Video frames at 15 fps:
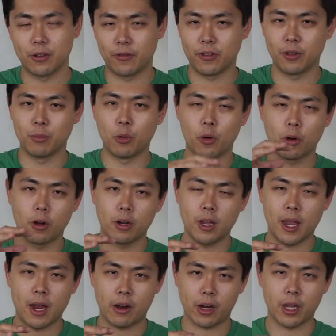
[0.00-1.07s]
And you'll feel
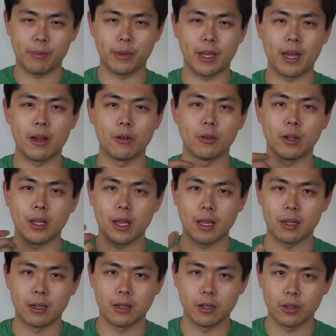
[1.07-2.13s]
more air coming out,
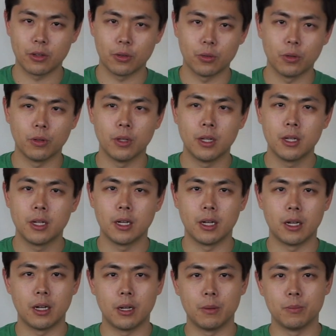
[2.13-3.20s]
and you'll
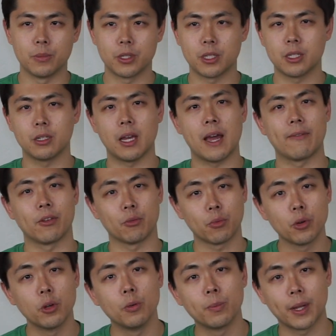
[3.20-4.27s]
have
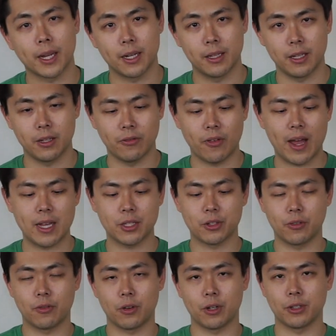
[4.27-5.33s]
your room get cleaned
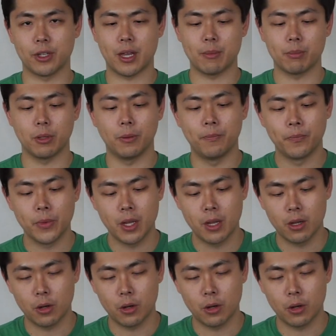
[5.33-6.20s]
faster, for example,